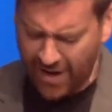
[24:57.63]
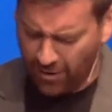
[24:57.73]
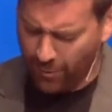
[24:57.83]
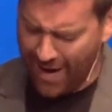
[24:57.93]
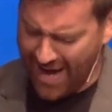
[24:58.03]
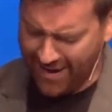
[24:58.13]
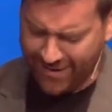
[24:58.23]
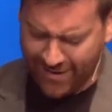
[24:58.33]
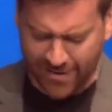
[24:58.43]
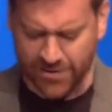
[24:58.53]
all bad.
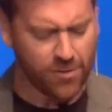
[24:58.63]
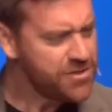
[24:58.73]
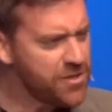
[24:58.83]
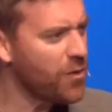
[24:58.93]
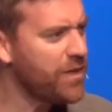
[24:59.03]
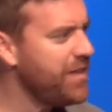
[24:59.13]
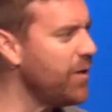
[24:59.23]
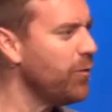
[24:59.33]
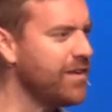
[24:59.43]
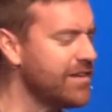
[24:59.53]
Don't you know that in the
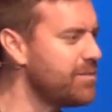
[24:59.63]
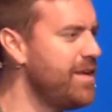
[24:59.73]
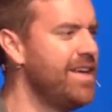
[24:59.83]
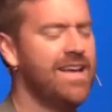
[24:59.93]
Old Testament,